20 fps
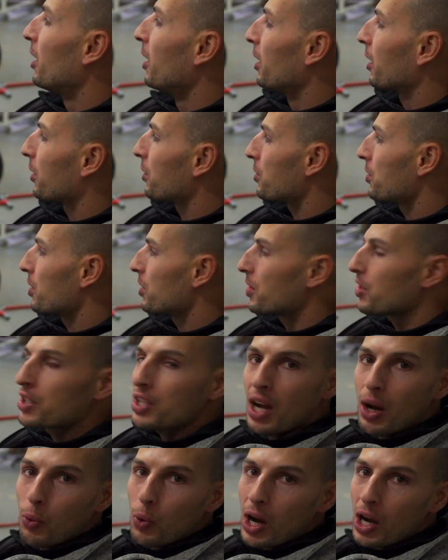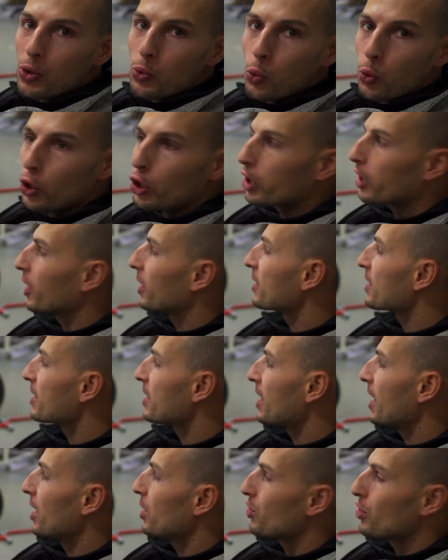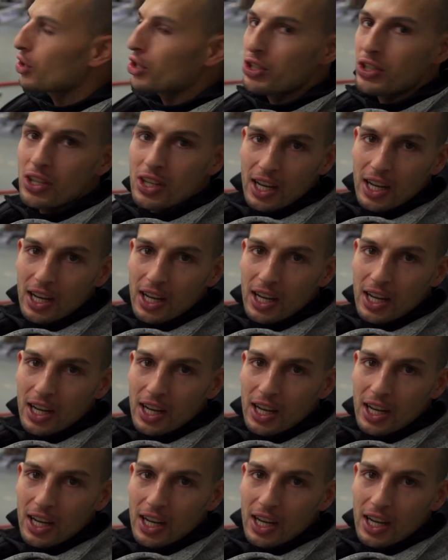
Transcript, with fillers: Because this is how I work in stages,